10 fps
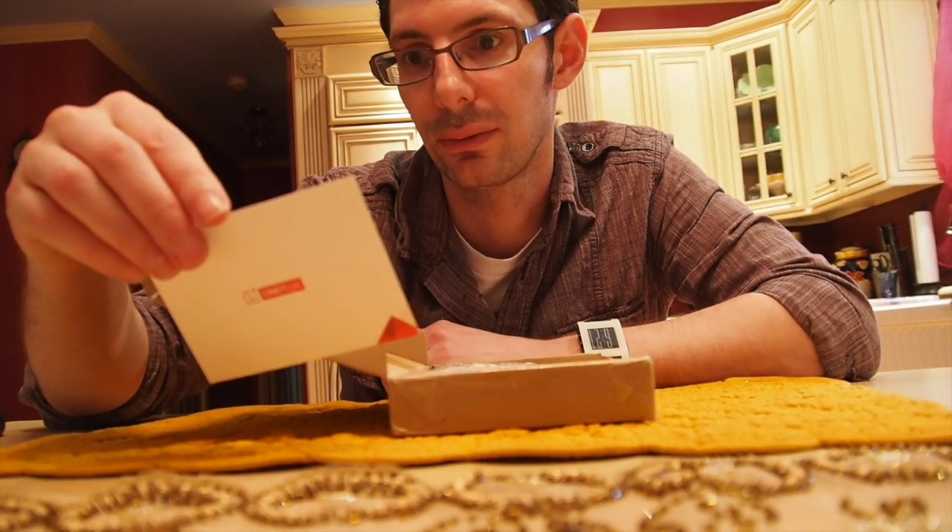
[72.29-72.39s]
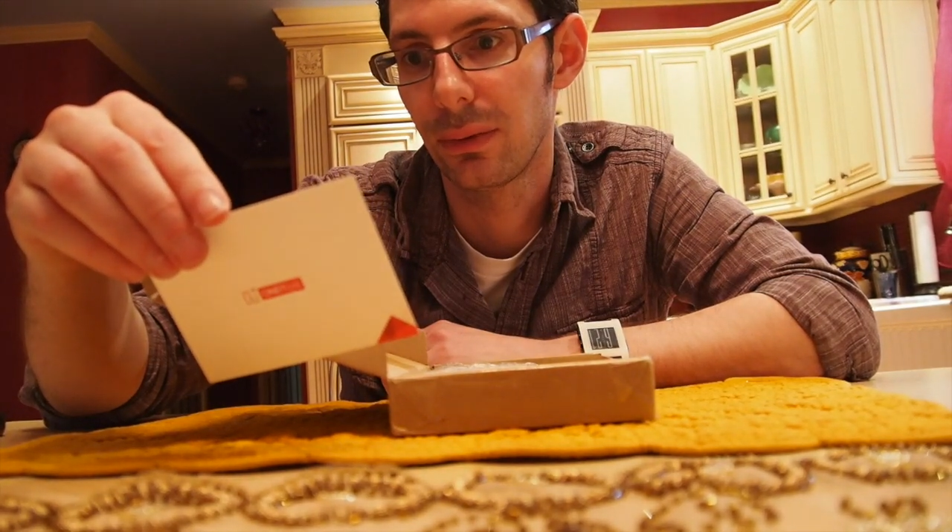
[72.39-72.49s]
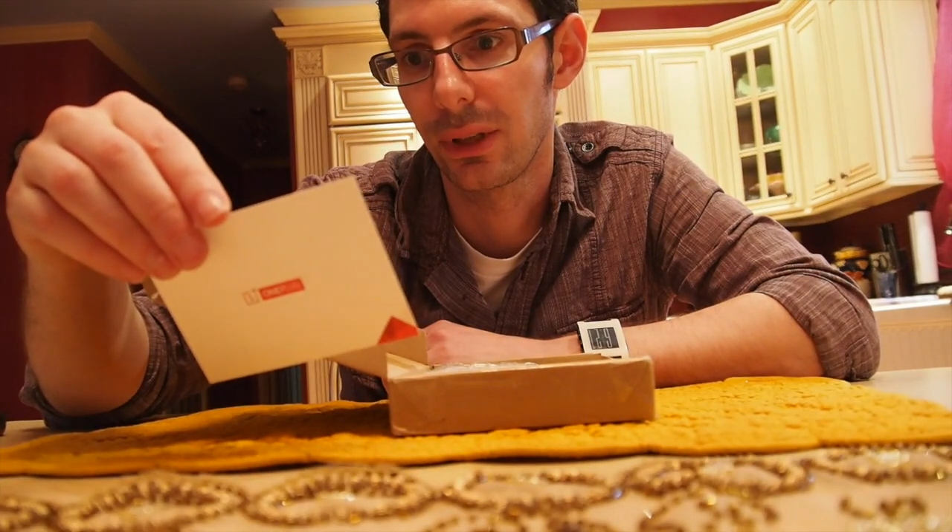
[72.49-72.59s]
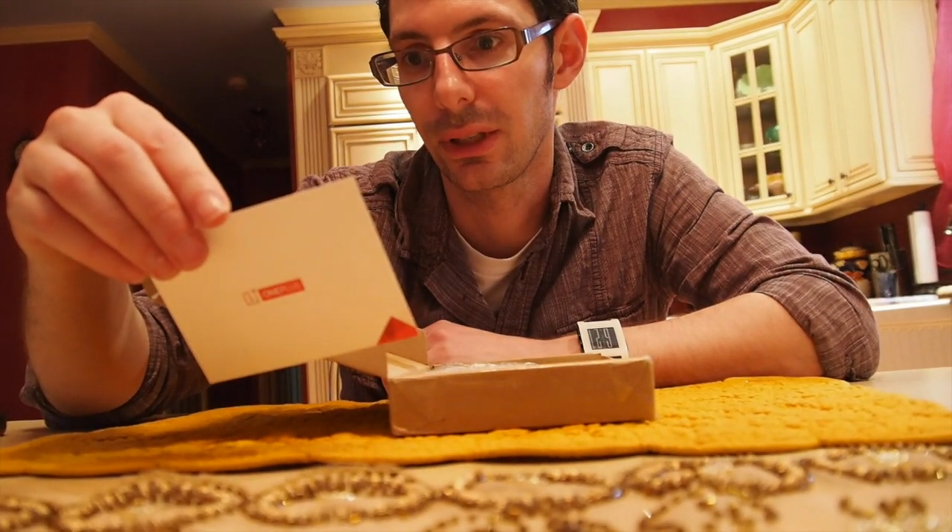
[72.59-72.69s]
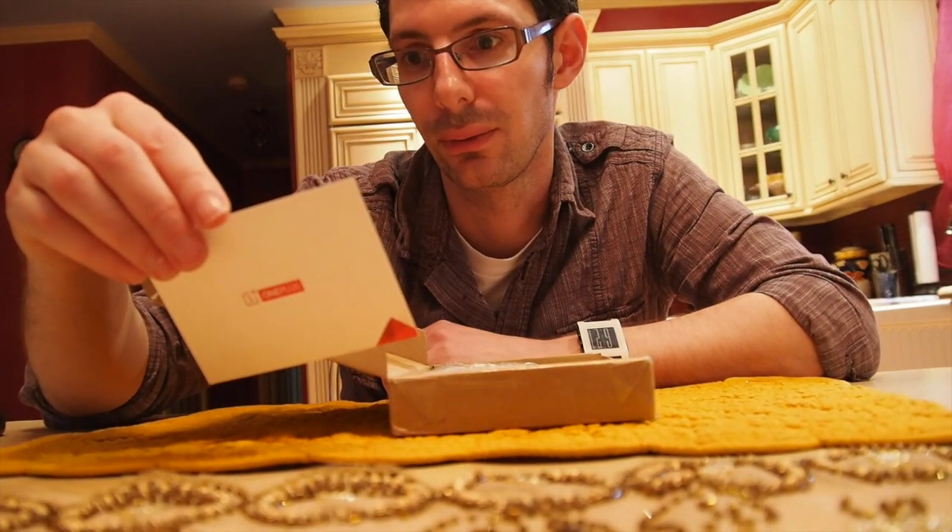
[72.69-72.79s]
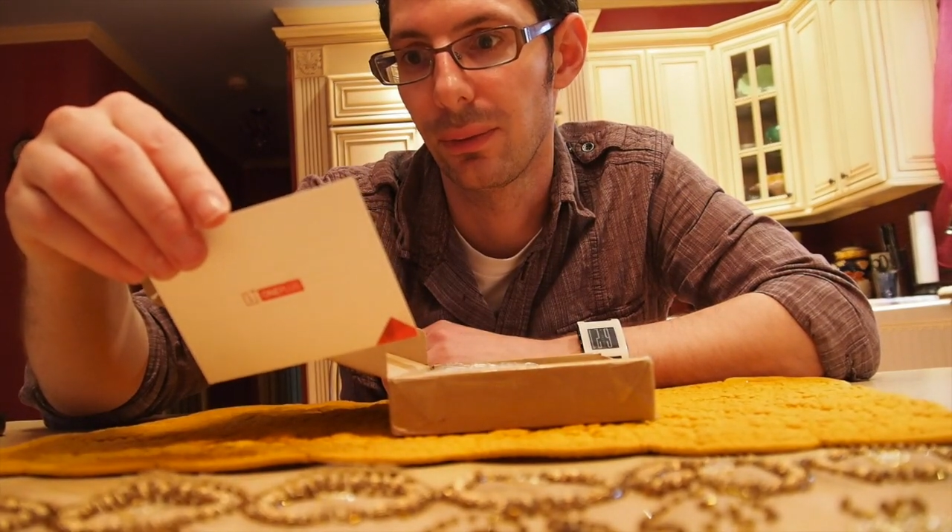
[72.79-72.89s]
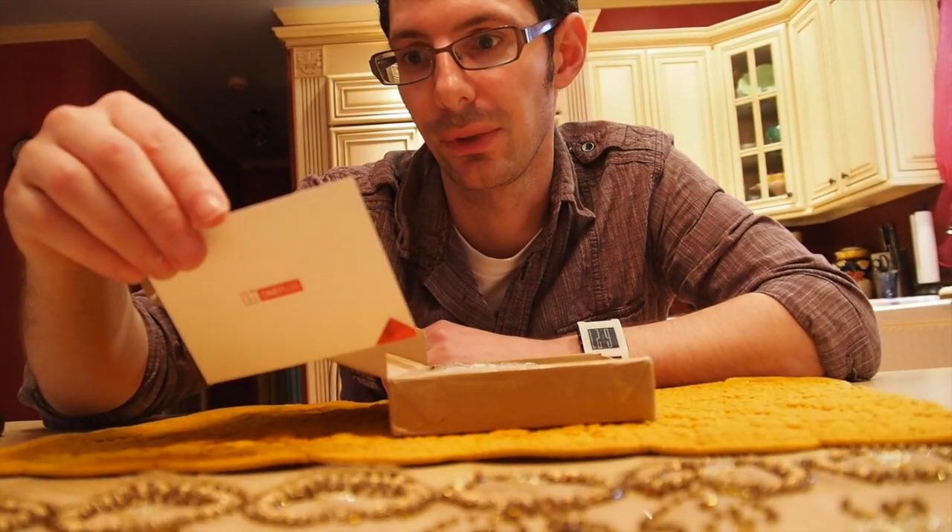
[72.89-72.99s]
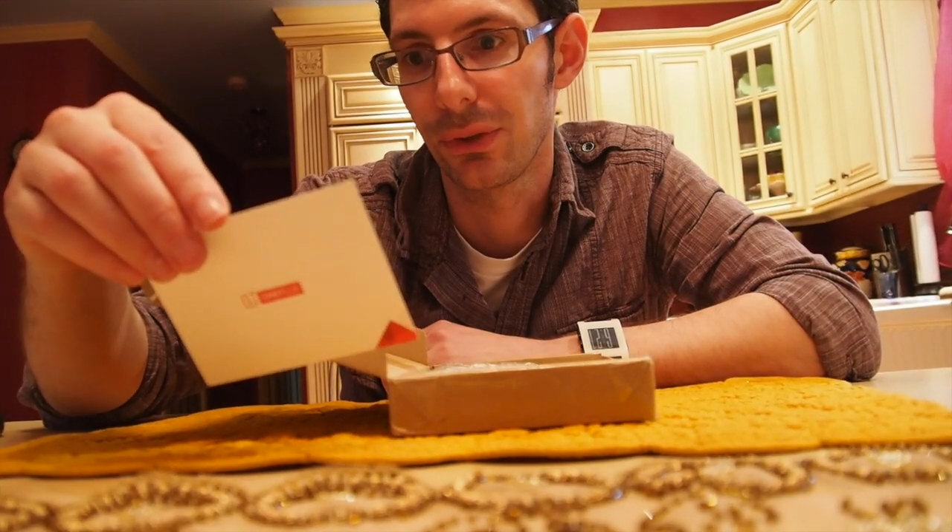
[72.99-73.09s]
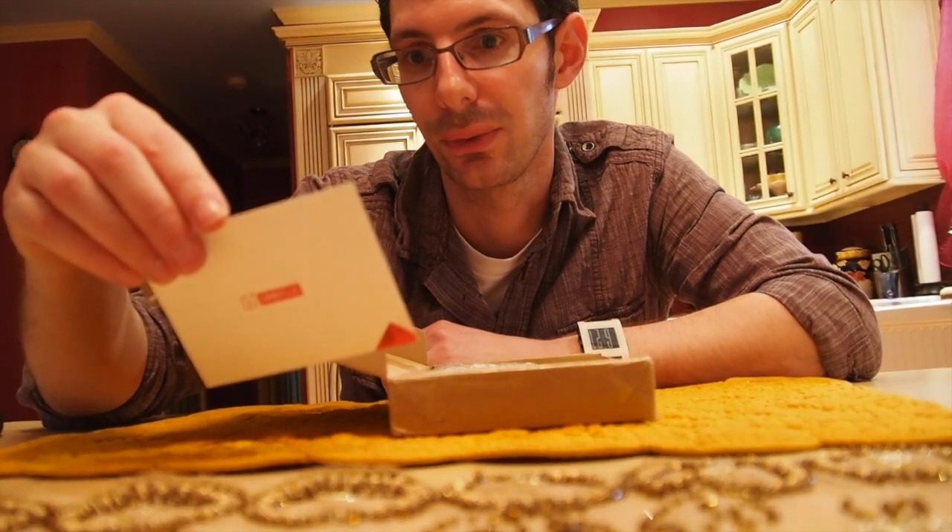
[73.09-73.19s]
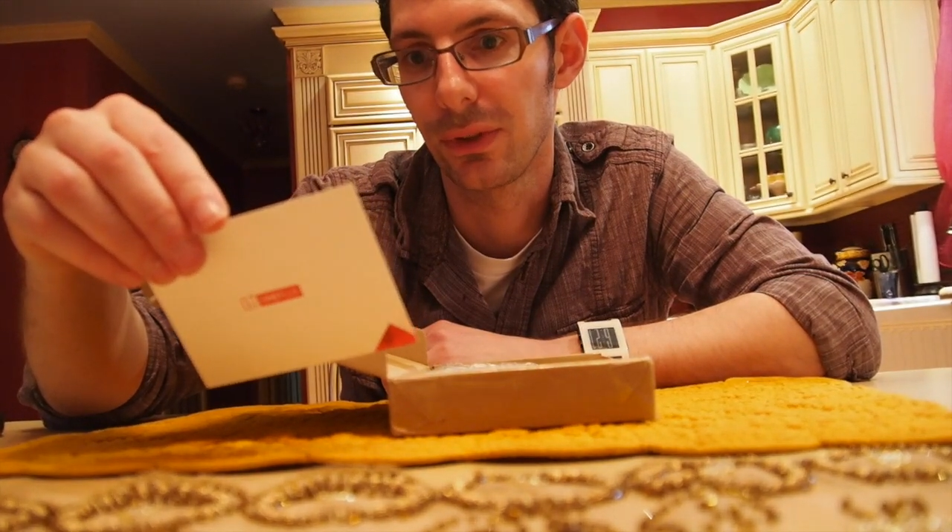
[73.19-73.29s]
look at the
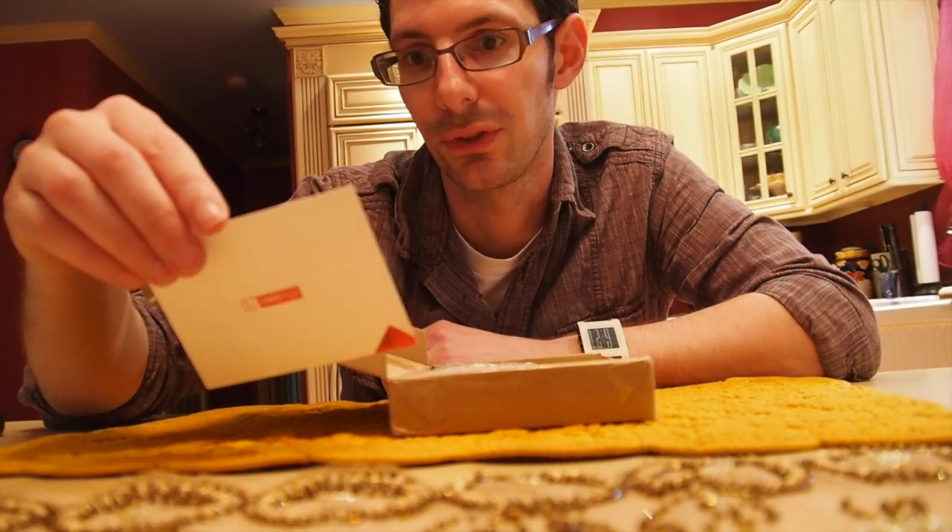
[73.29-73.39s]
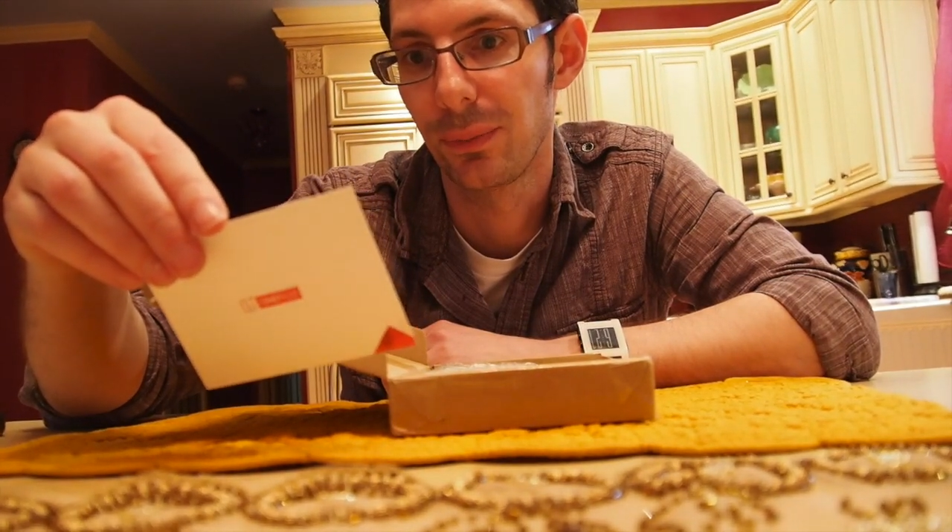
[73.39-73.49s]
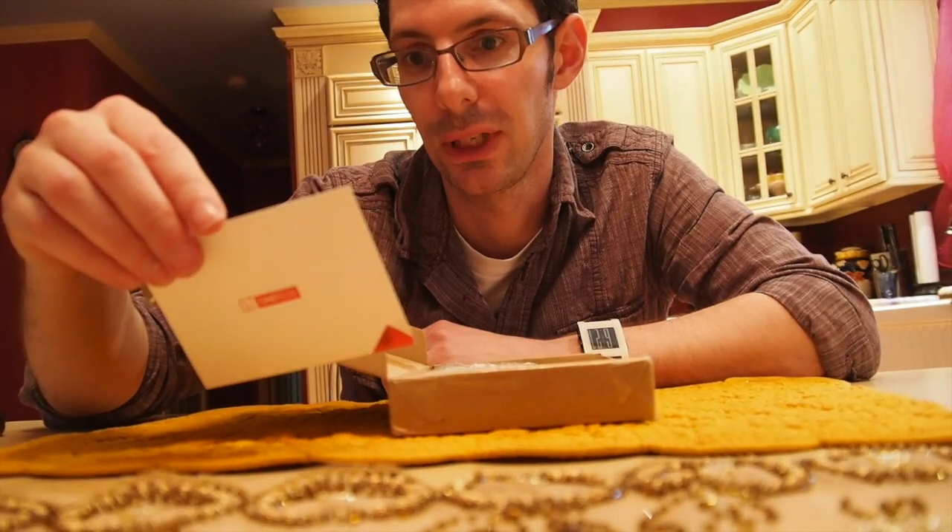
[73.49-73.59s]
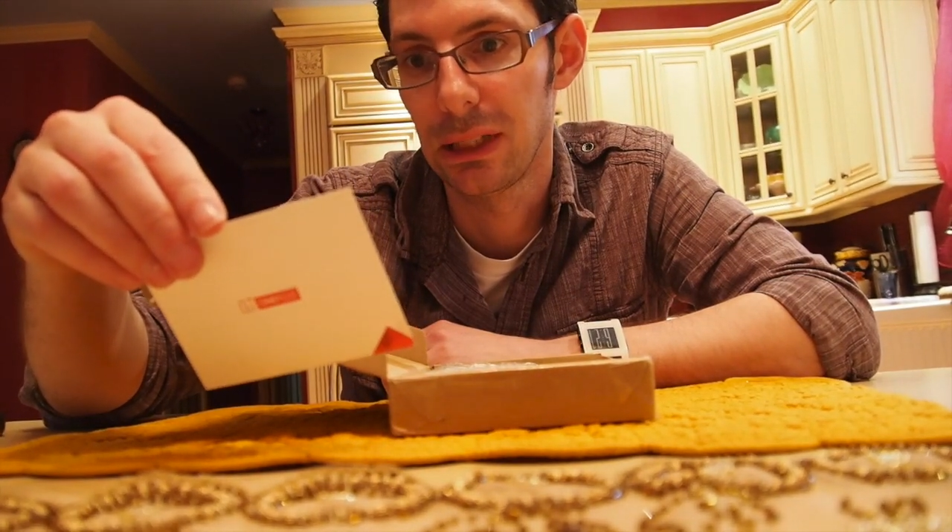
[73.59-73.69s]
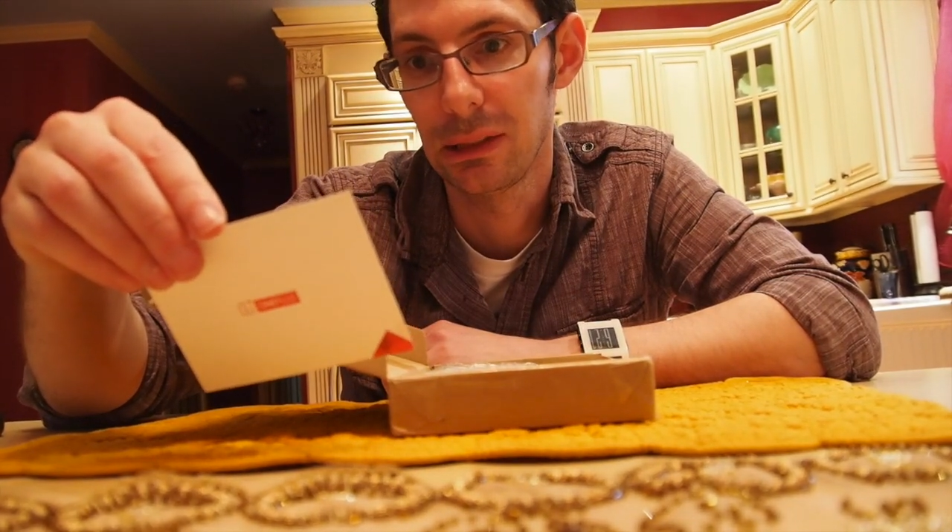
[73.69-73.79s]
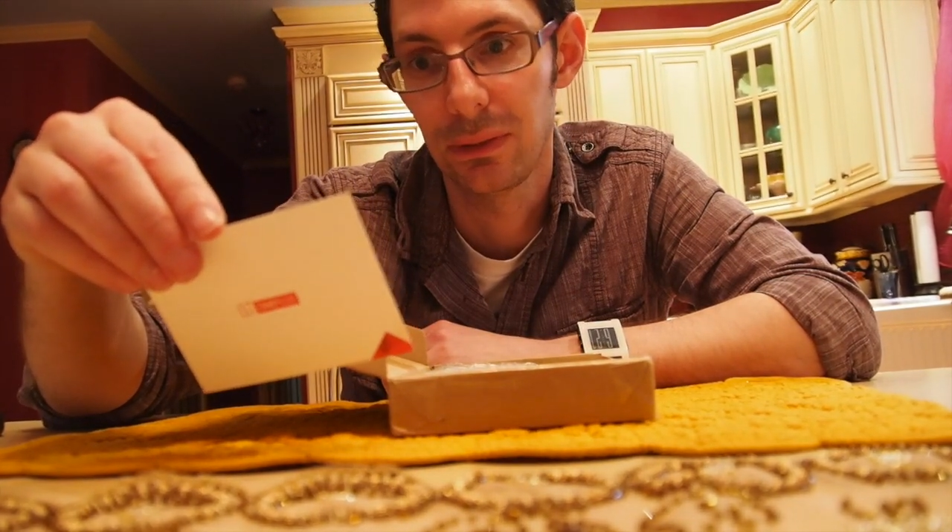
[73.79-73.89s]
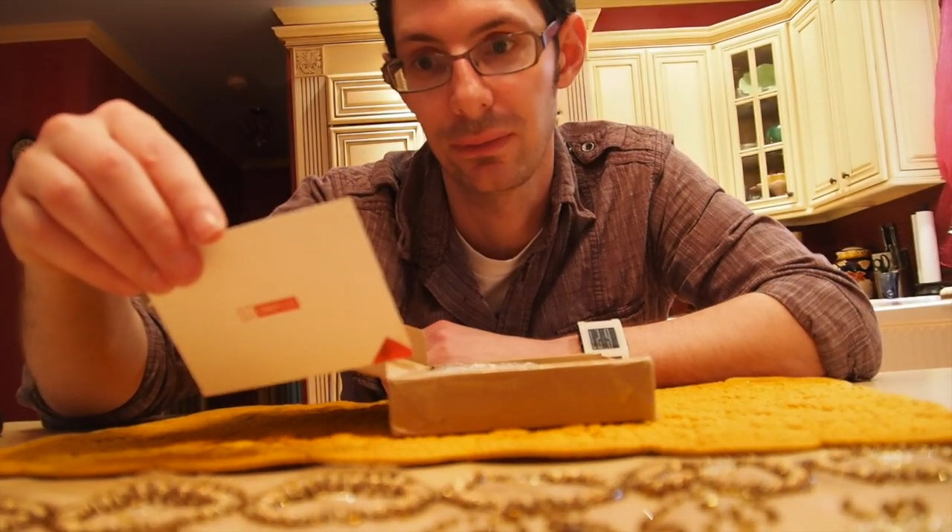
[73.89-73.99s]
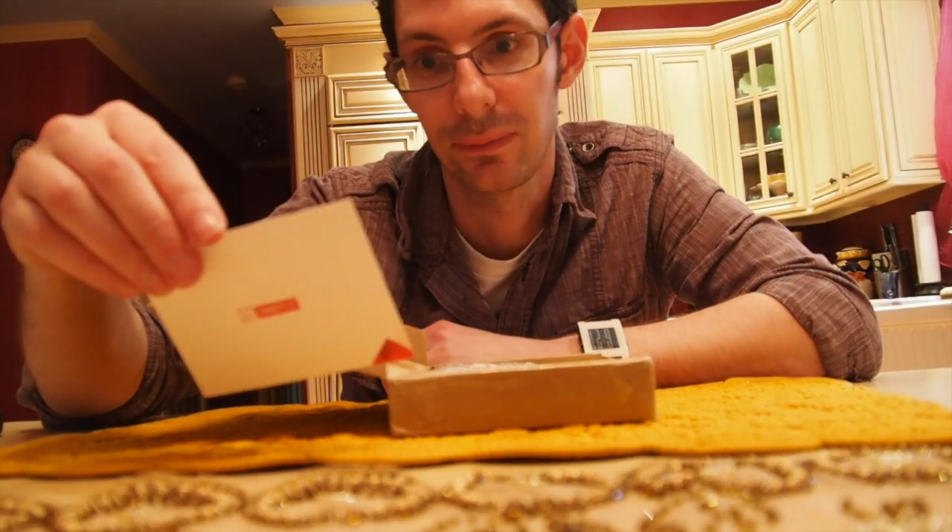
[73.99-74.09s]
OnePlus One and smile.